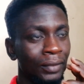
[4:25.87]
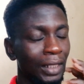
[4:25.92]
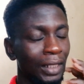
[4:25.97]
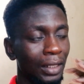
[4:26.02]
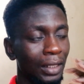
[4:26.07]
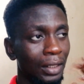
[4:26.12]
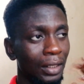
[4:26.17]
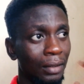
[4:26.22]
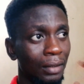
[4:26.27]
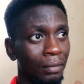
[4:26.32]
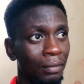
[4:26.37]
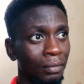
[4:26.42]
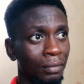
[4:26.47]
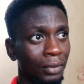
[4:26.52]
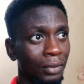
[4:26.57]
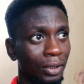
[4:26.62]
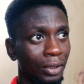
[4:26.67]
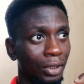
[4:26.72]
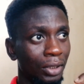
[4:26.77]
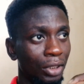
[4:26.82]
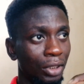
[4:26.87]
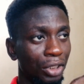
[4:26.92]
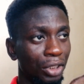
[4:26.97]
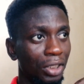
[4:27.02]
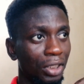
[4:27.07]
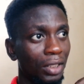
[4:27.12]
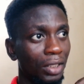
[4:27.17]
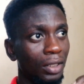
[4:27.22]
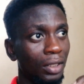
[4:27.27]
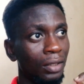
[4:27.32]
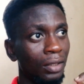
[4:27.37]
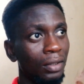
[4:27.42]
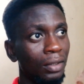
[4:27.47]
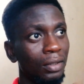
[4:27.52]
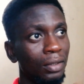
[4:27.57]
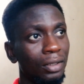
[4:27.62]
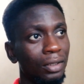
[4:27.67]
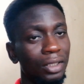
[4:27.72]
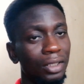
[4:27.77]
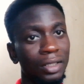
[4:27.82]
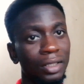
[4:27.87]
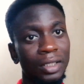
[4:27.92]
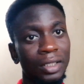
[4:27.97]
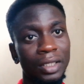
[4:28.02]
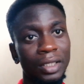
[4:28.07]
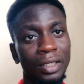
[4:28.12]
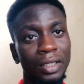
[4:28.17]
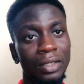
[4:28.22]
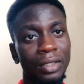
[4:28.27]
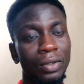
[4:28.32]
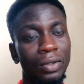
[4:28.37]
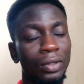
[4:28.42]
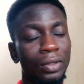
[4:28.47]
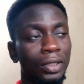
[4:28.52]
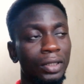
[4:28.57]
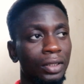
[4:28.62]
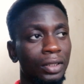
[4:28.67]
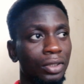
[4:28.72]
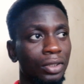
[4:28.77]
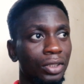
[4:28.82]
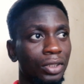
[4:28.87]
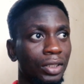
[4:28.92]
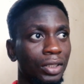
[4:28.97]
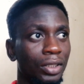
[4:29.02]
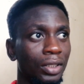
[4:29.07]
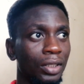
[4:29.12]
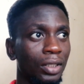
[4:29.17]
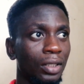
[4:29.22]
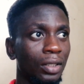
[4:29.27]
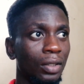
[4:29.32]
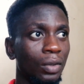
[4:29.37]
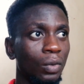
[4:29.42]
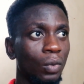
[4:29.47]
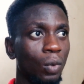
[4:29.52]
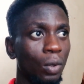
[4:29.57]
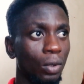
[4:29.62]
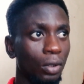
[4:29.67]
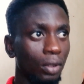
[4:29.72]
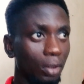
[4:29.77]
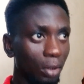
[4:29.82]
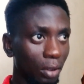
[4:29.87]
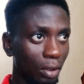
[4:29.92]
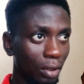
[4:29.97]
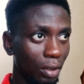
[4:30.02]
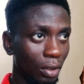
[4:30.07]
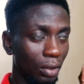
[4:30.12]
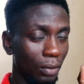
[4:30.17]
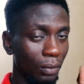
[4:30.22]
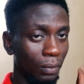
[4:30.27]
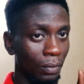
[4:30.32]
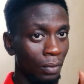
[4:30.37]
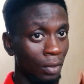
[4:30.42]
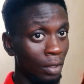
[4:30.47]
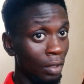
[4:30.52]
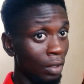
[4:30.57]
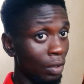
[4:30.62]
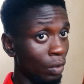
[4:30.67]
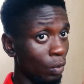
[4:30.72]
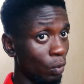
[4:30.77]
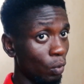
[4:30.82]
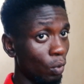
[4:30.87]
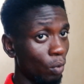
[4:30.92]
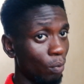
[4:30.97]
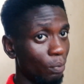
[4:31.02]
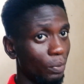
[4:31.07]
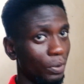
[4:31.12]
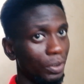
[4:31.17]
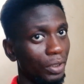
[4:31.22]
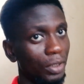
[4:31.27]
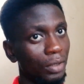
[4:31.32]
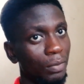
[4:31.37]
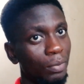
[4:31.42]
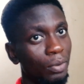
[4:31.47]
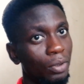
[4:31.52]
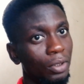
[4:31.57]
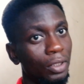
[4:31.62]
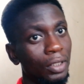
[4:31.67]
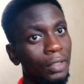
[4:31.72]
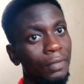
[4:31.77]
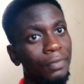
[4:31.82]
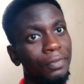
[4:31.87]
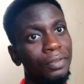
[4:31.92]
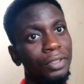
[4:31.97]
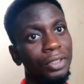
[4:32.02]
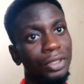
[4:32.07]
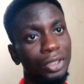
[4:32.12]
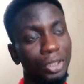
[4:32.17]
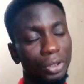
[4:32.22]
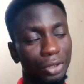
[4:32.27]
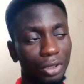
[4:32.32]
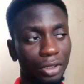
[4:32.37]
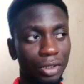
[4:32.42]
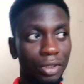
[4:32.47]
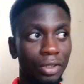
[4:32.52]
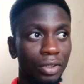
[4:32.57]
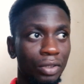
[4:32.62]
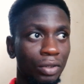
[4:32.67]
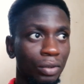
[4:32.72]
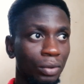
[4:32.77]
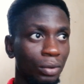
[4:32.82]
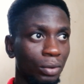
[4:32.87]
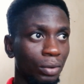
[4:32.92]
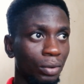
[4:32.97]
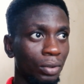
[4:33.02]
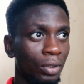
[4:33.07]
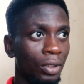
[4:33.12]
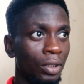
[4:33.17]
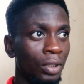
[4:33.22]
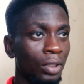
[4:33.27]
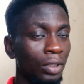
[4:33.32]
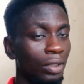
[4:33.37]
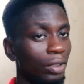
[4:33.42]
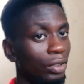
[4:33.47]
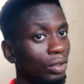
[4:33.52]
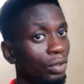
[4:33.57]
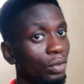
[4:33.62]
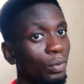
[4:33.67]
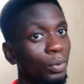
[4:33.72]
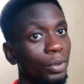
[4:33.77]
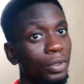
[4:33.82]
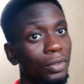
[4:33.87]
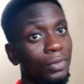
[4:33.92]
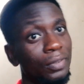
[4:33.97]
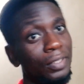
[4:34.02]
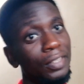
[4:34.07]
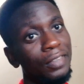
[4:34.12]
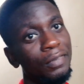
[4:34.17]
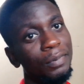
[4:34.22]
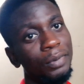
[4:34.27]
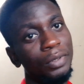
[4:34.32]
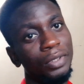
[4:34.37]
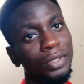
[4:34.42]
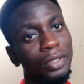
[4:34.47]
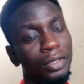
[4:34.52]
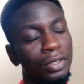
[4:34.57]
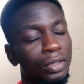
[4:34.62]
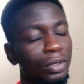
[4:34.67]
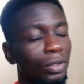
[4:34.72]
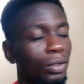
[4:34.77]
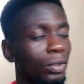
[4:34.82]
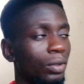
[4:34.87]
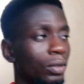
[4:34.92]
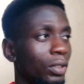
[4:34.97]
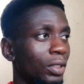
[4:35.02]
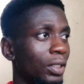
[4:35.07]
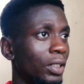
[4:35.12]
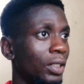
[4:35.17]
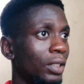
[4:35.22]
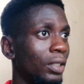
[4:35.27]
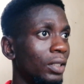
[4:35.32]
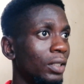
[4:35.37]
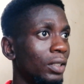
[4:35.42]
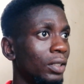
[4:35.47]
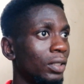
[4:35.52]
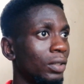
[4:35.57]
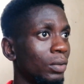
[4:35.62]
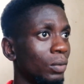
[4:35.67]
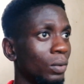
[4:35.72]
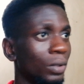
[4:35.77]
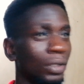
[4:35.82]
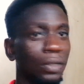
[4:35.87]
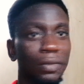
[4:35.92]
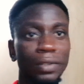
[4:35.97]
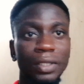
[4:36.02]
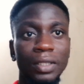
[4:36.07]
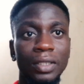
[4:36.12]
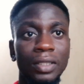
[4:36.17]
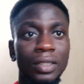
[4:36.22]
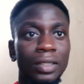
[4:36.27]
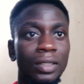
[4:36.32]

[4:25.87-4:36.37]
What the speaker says: The initial risk on the trade was 1%, but I've reduced it to 0.5%. So regardless, whatever